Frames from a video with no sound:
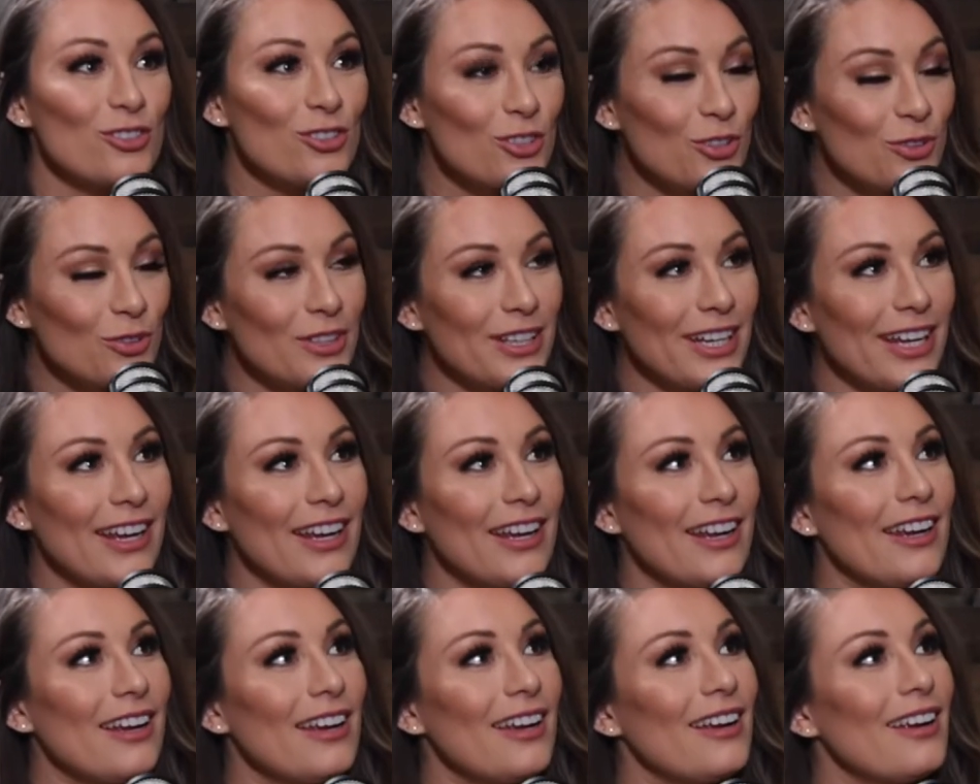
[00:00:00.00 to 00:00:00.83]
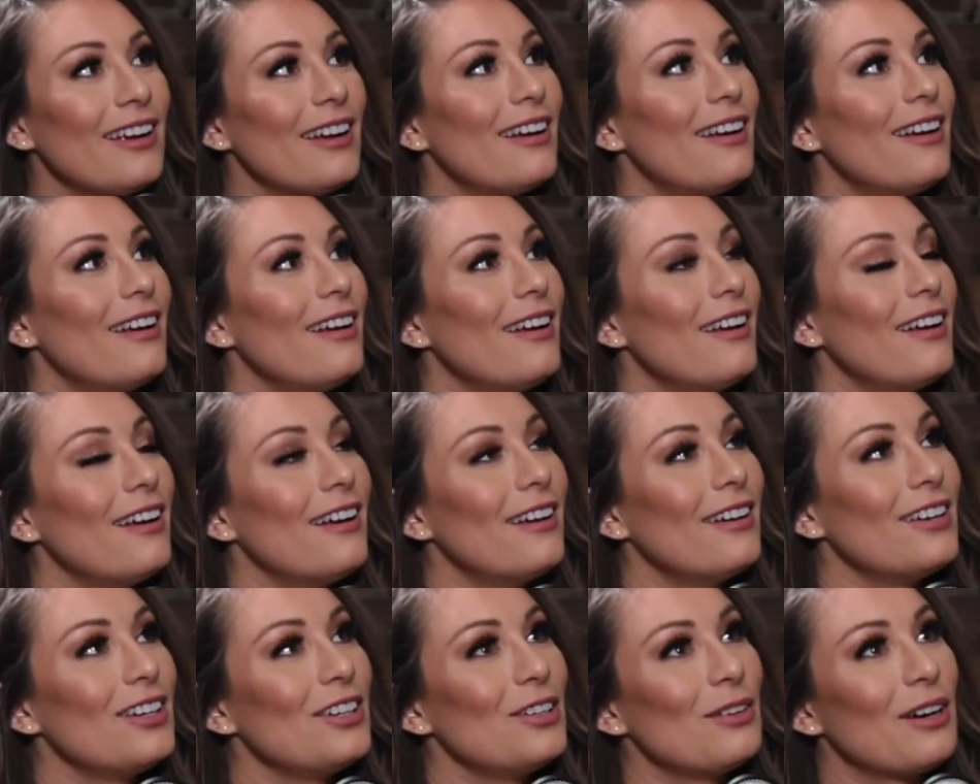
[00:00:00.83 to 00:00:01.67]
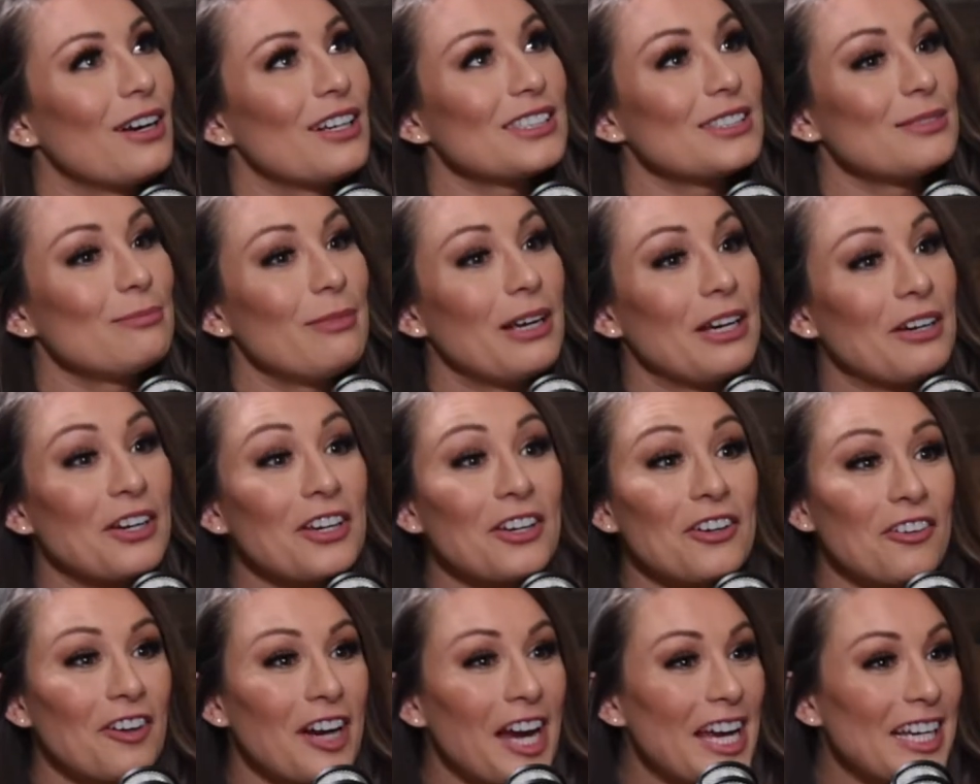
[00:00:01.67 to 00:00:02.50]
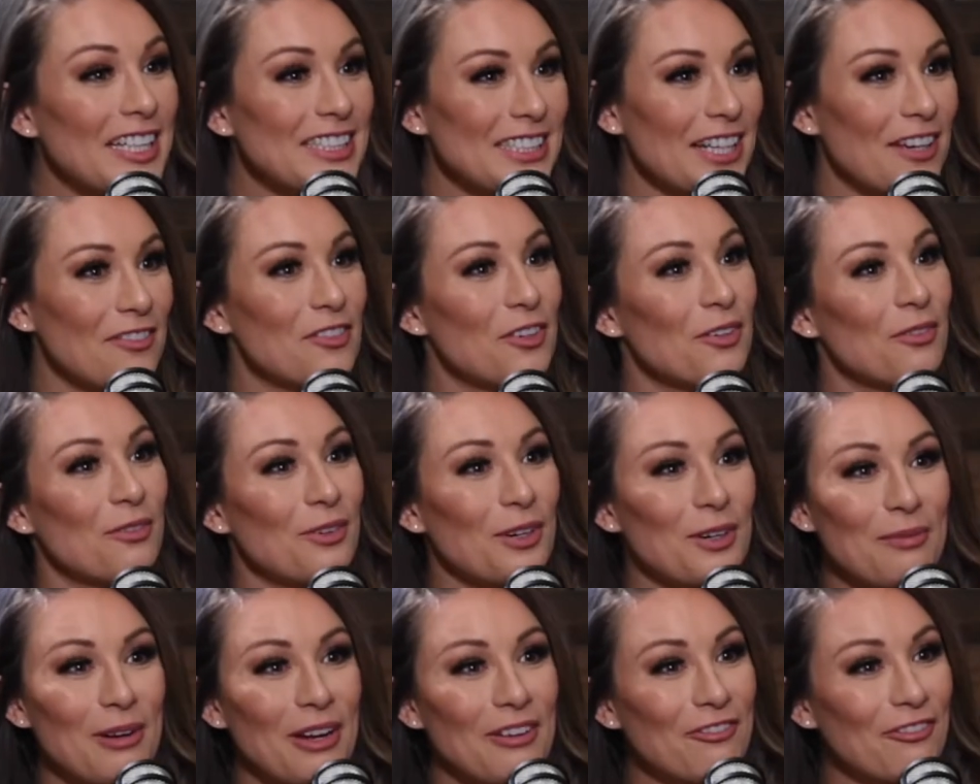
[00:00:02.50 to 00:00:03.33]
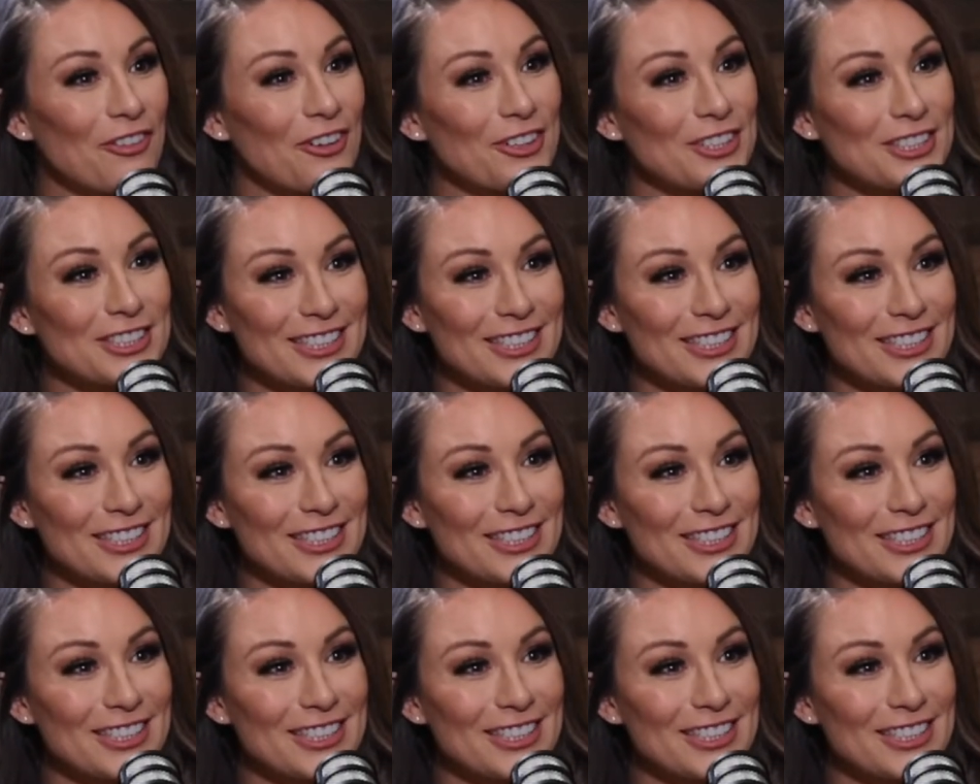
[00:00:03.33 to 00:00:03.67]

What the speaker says: Judy. Who else? Mary Grace, after one of my first